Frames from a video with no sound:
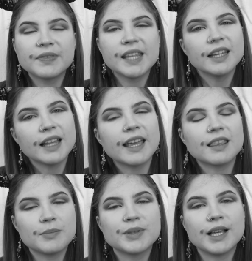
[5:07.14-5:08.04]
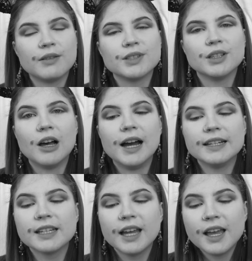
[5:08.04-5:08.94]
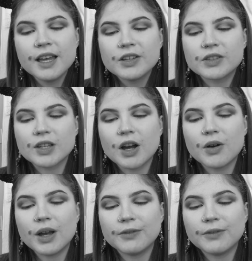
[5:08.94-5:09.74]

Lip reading: They like themselves a lot. So